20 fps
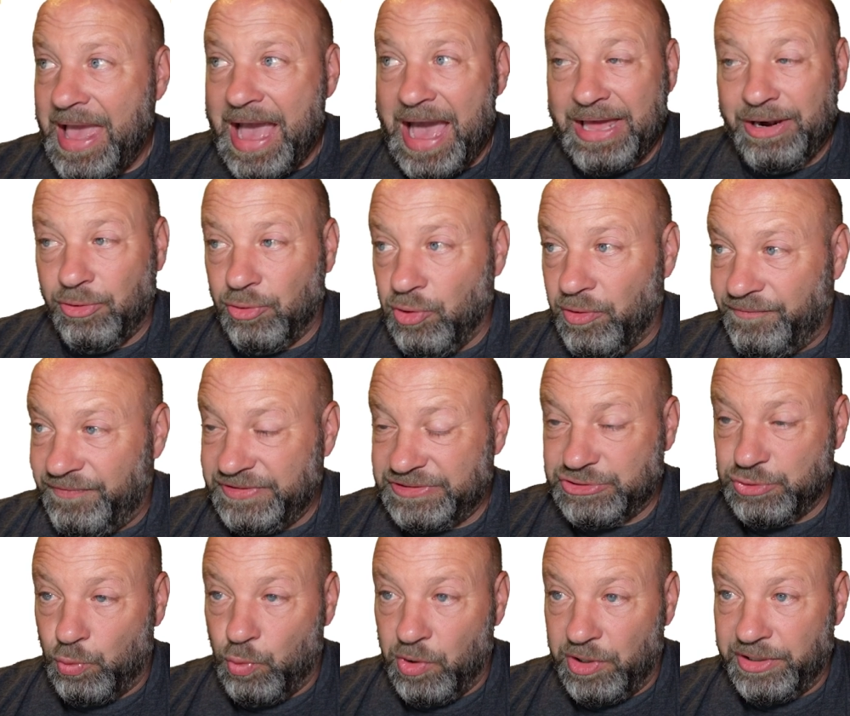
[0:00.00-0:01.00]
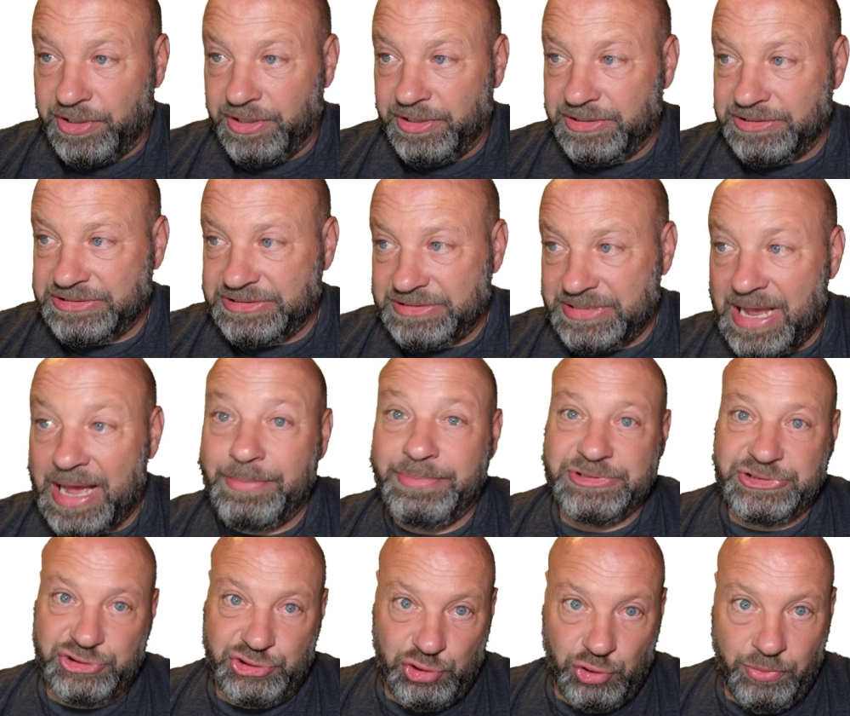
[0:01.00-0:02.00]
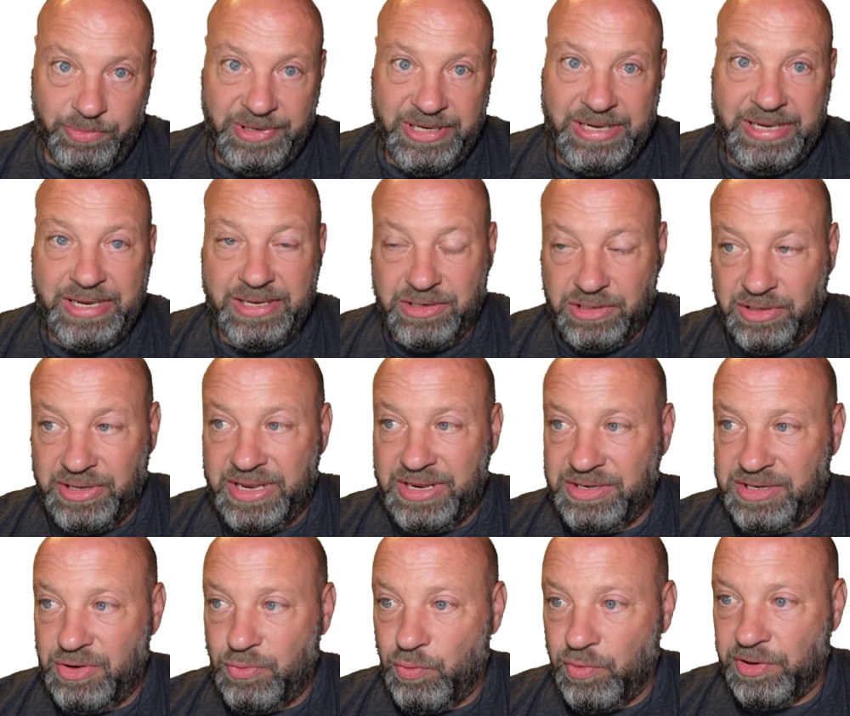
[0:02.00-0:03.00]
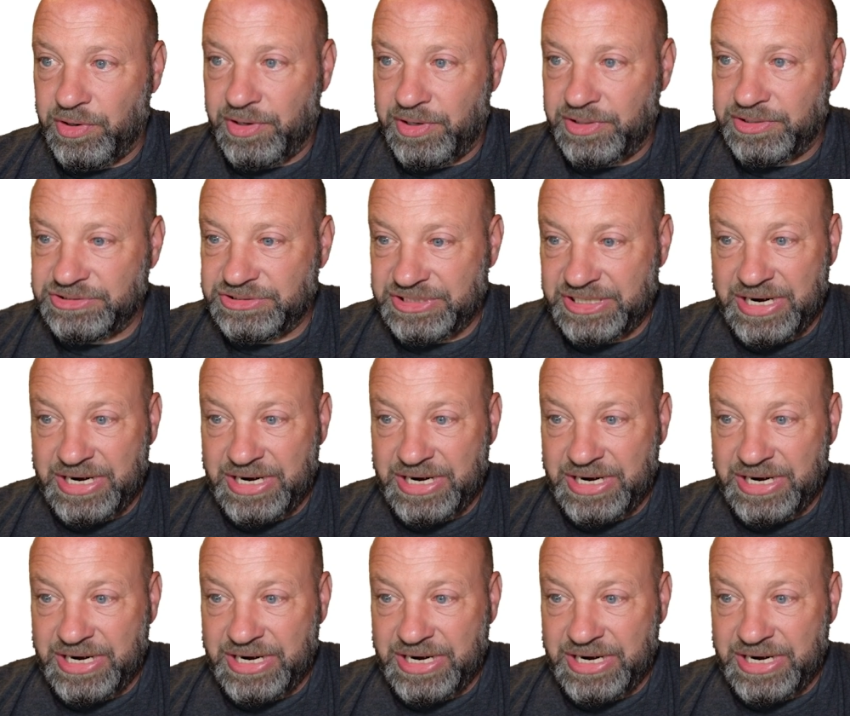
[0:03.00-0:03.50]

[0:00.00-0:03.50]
I don't know if it's the workers. I'm assuming it's lazy workers